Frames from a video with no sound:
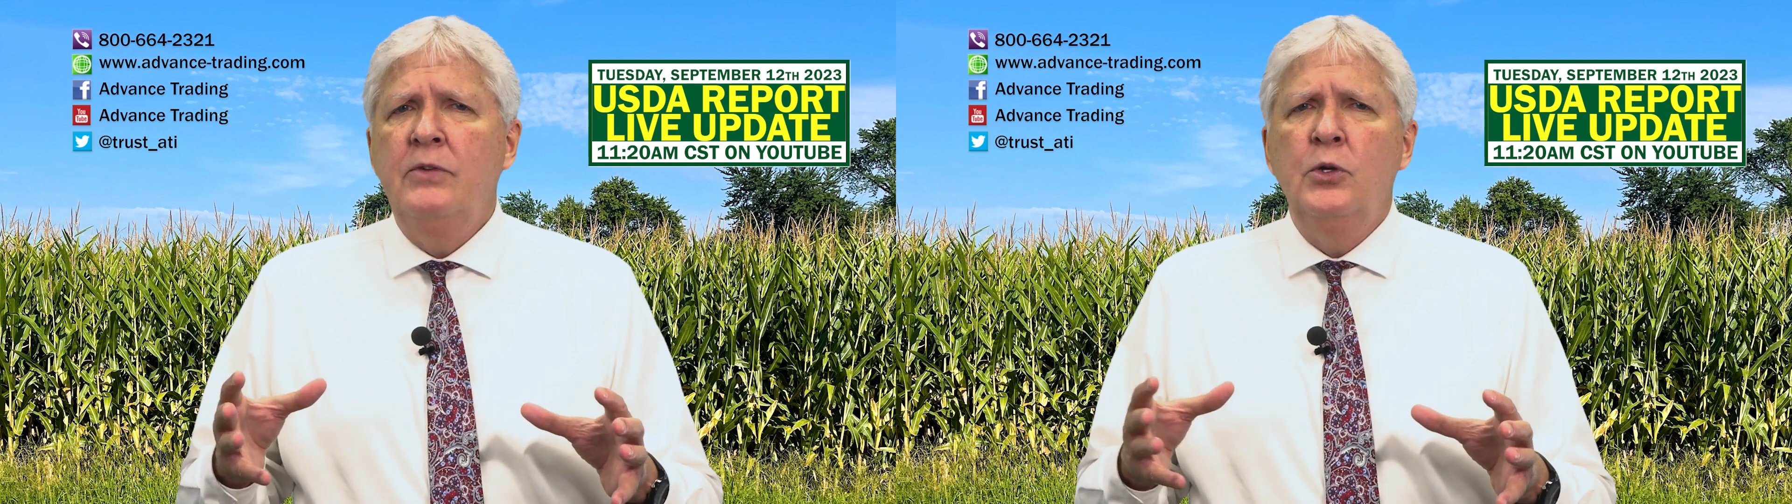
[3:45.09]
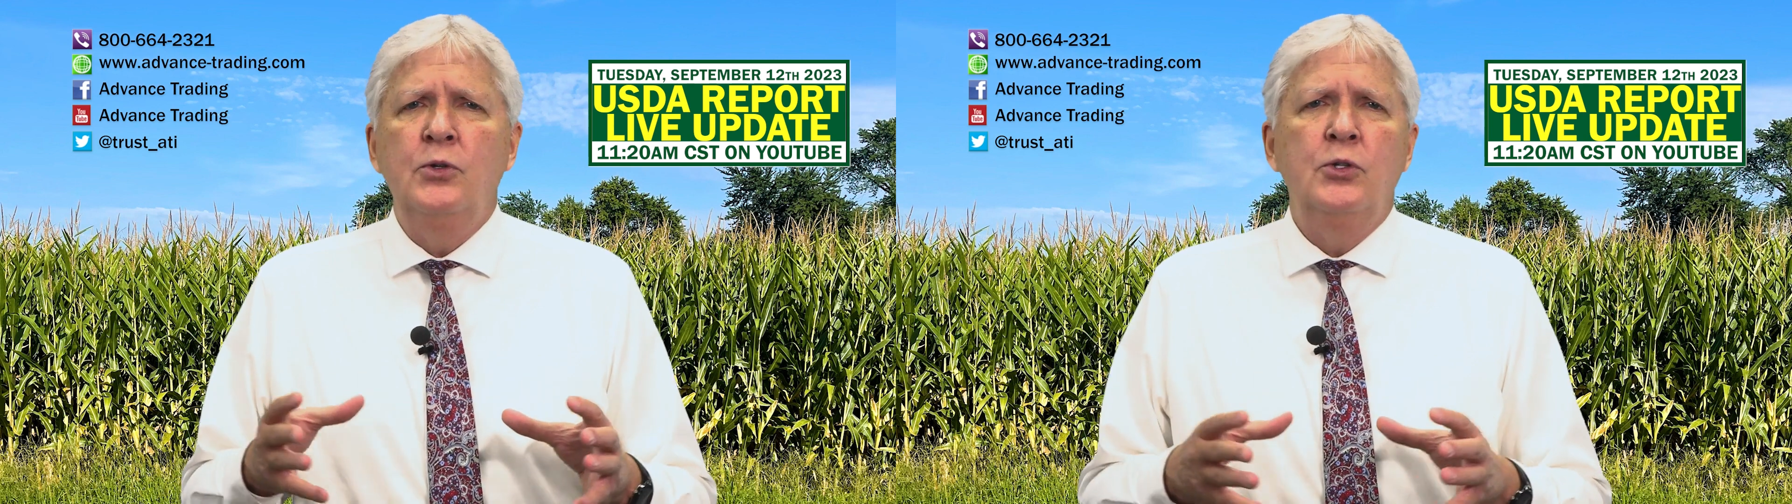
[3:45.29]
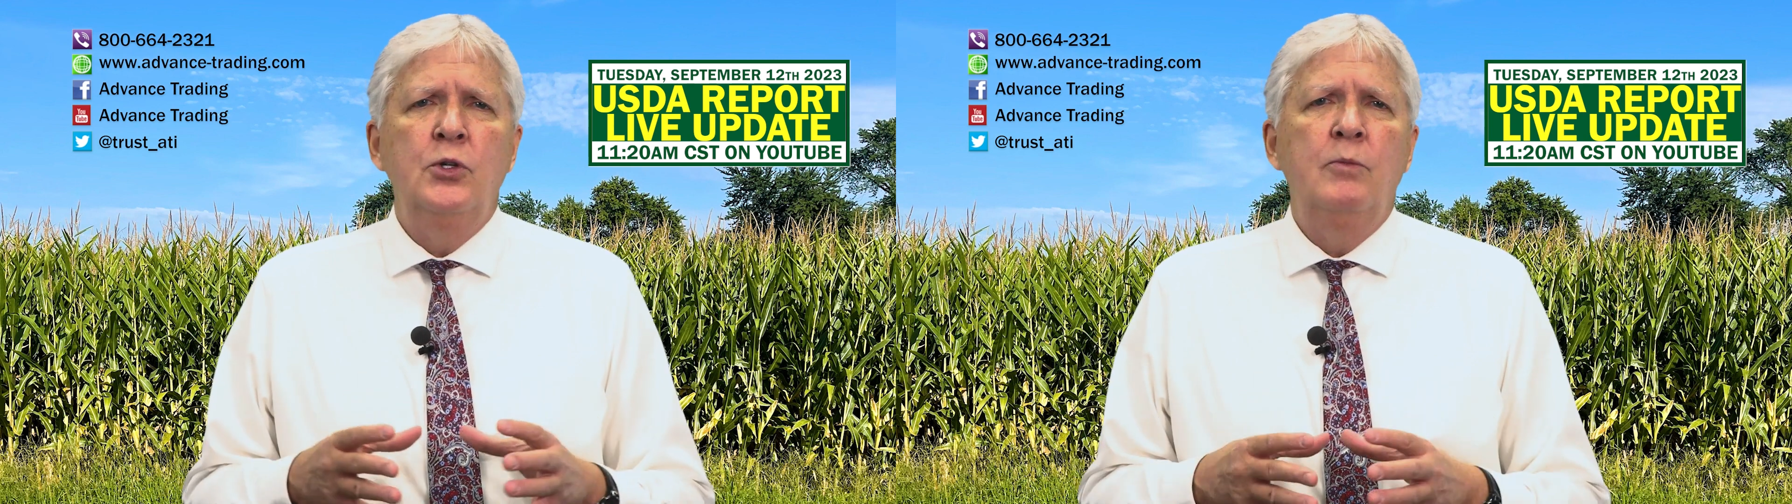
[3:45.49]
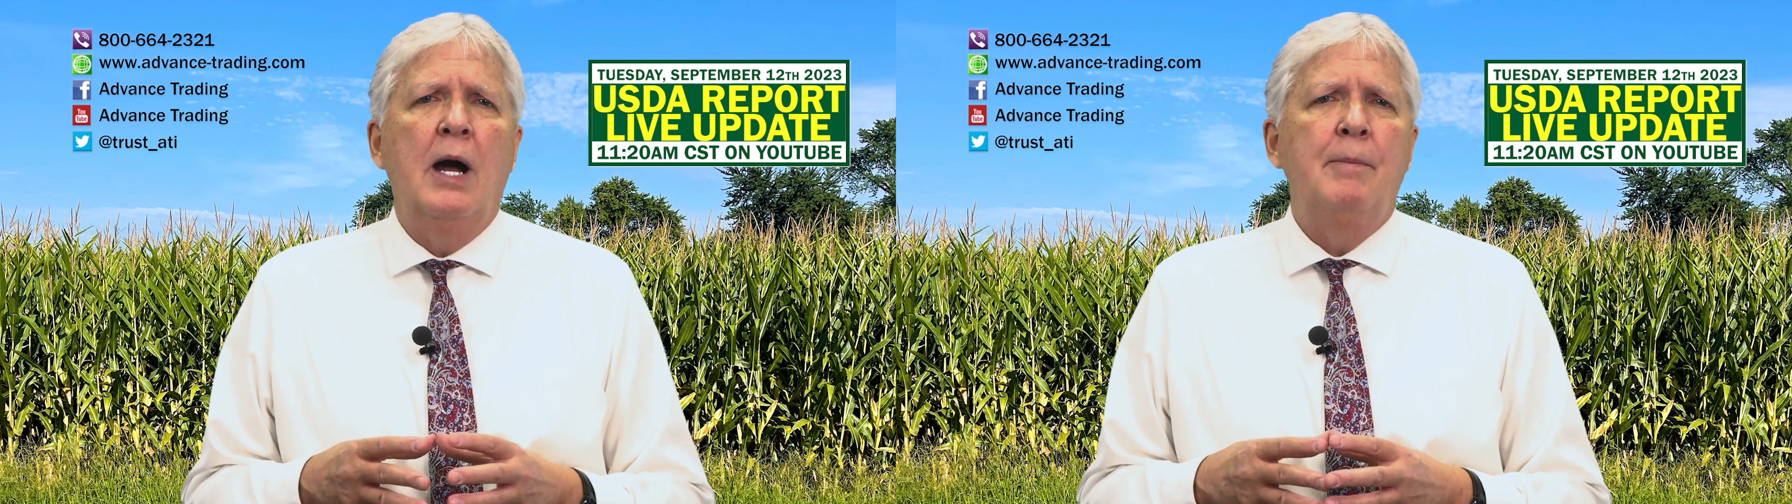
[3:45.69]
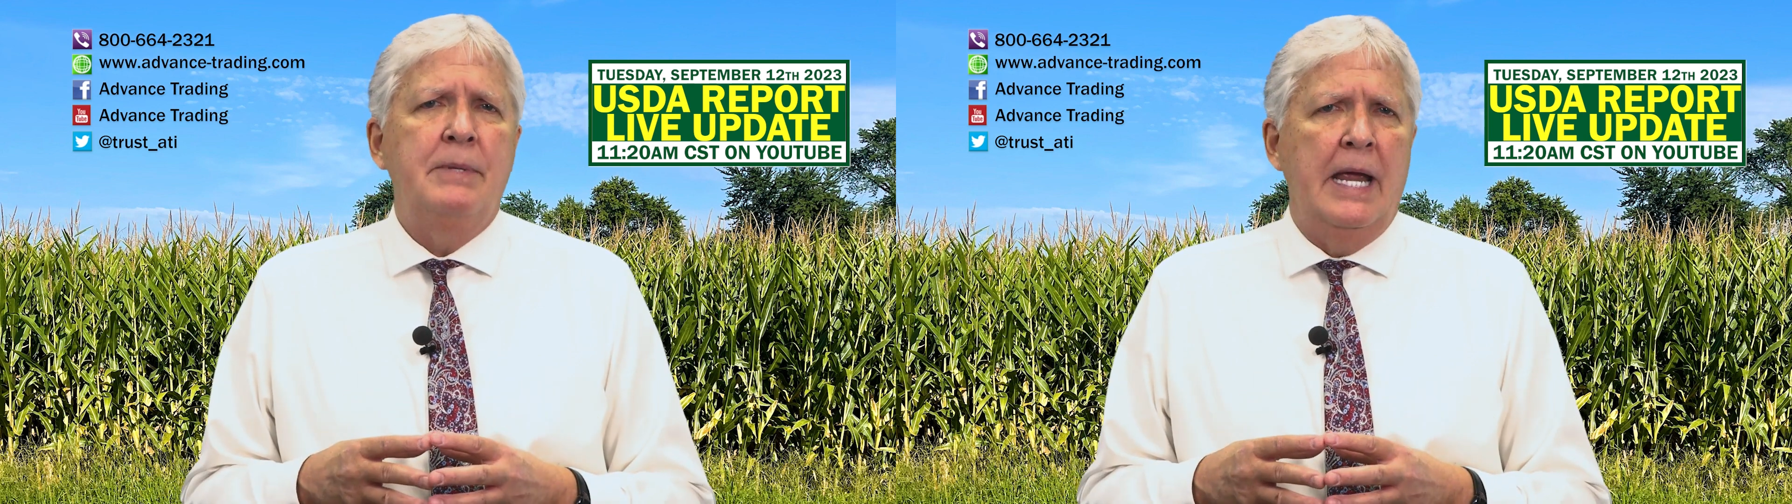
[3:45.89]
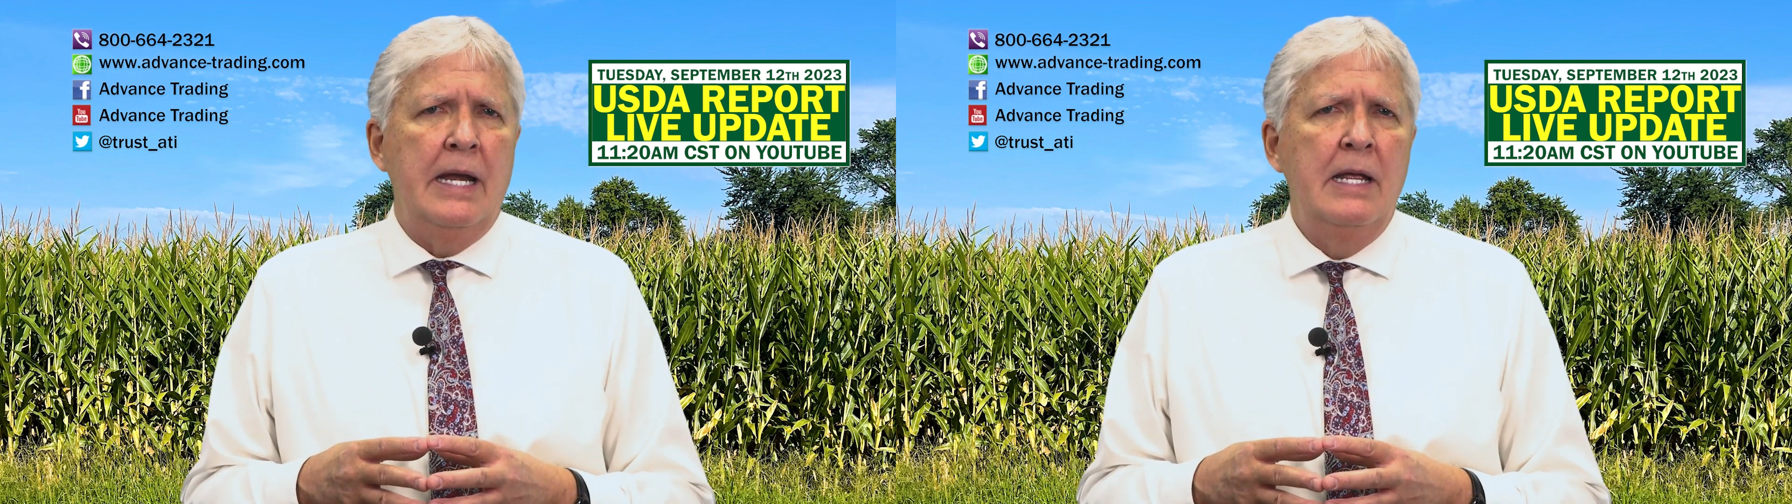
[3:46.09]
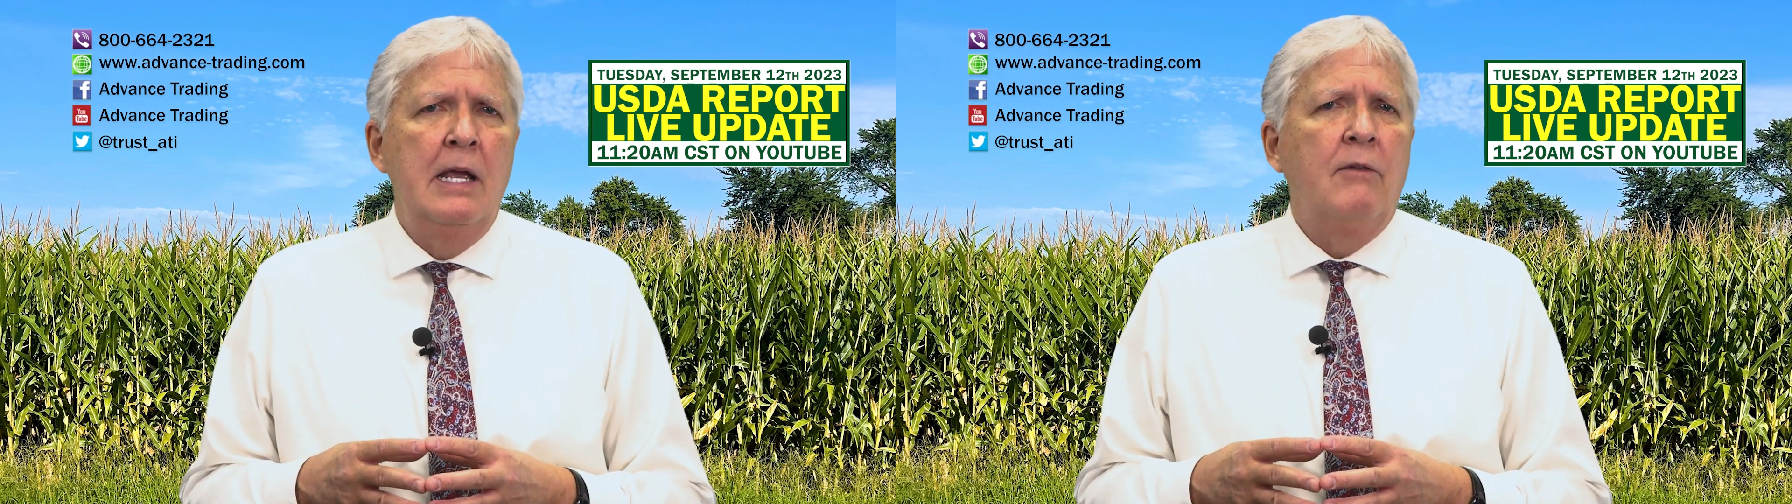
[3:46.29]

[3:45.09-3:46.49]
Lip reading: YouTube update